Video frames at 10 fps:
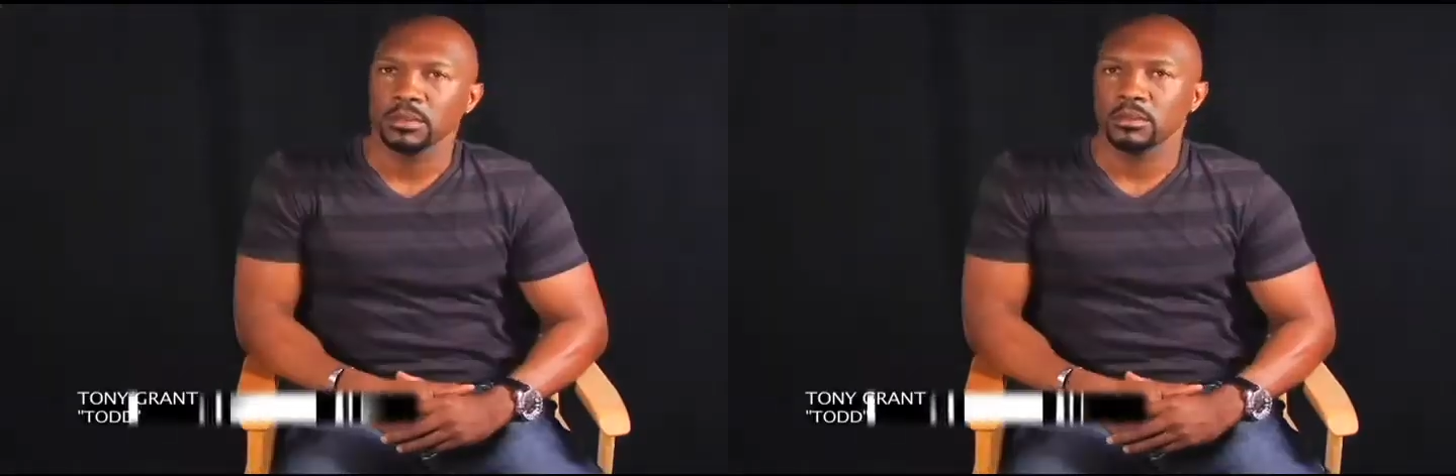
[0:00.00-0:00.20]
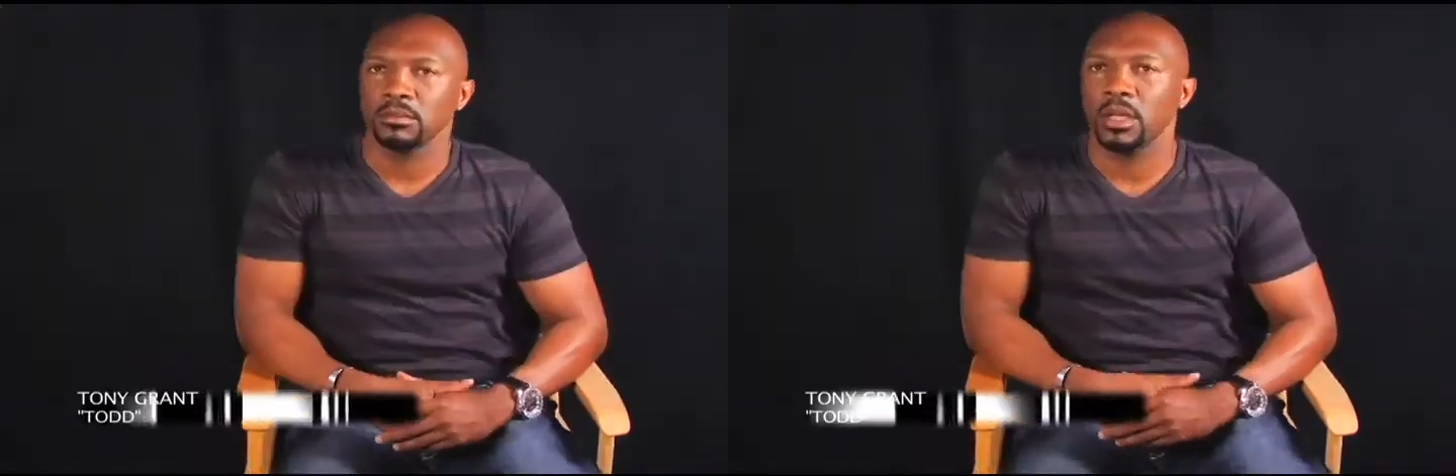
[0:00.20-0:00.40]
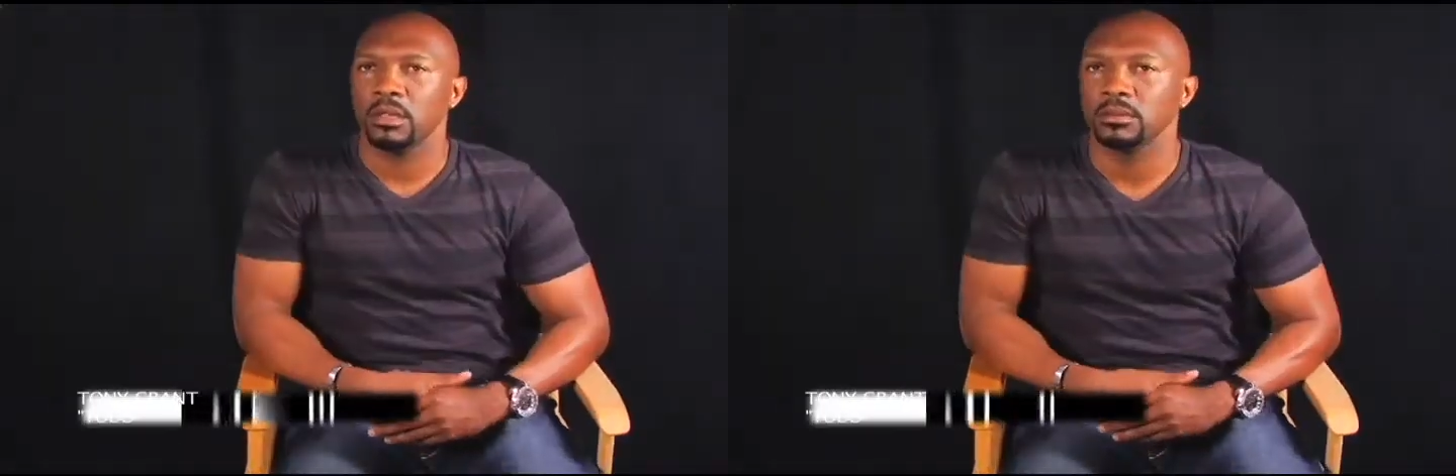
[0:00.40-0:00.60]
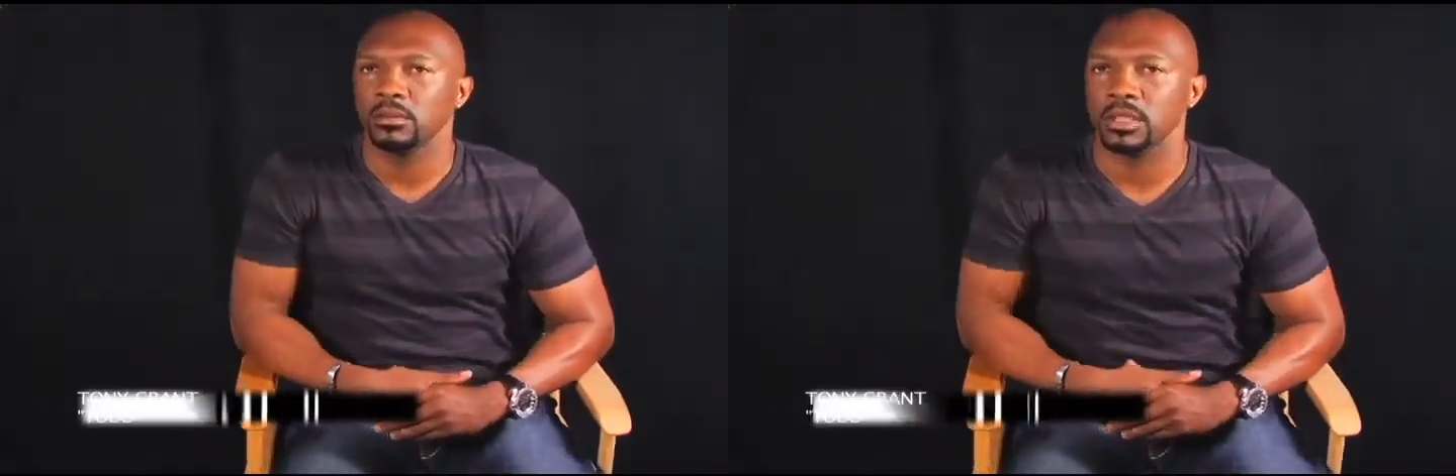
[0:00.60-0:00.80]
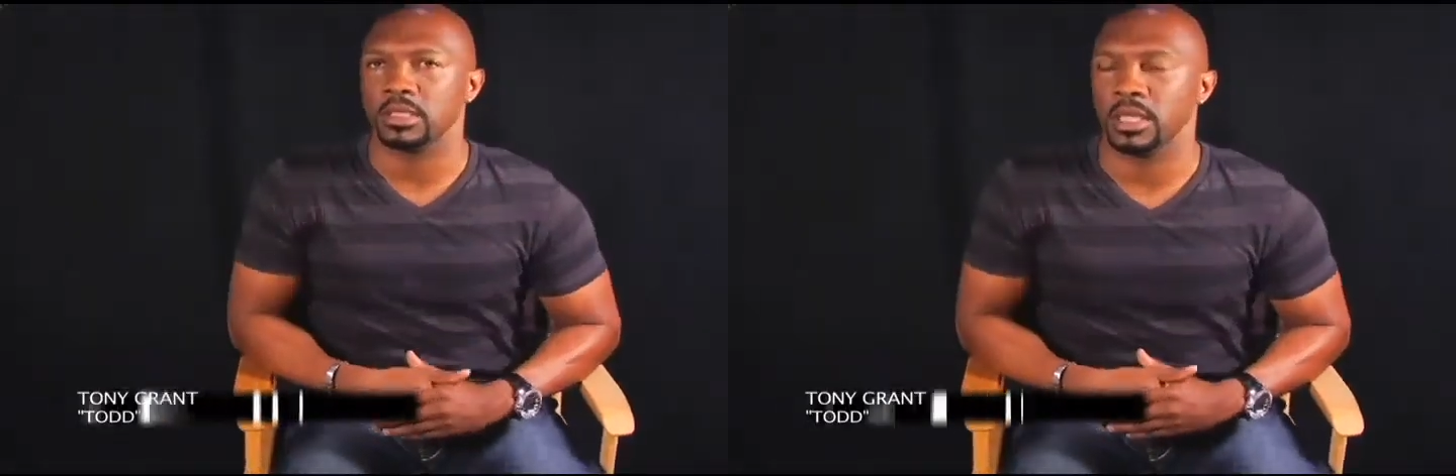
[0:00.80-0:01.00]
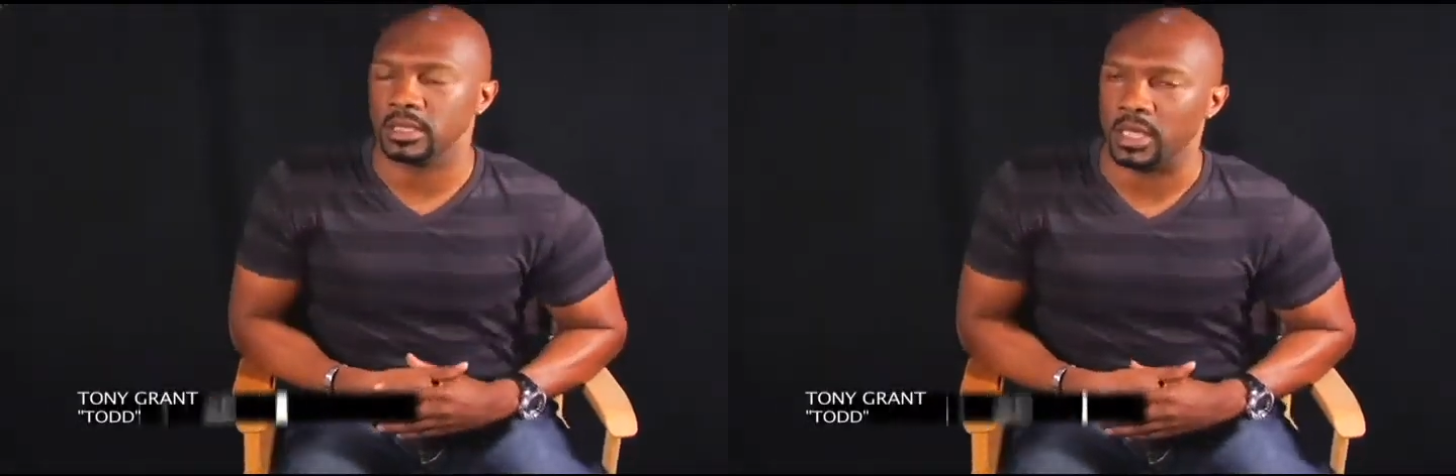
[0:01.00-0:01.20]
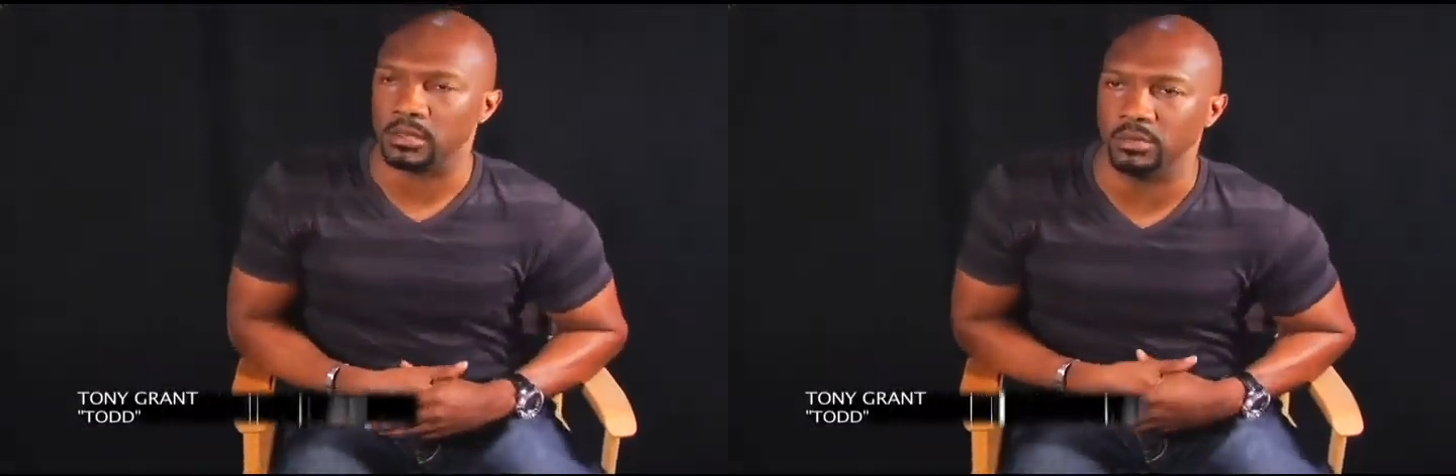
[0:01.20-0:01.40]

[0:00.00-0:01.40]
Well, what stands out to